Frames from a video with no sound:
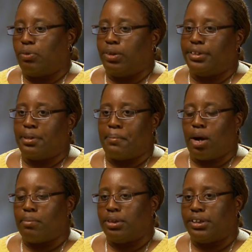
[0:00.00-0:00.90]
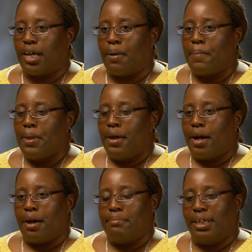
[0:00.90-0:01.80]
I went to the barber shop
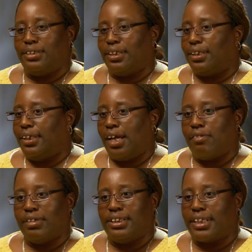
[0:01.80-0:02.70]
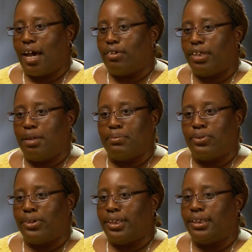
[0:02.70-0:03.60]
basically every Saturday
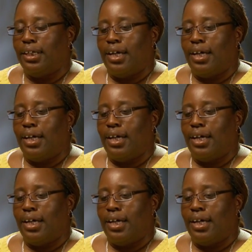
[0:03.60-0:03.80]
morning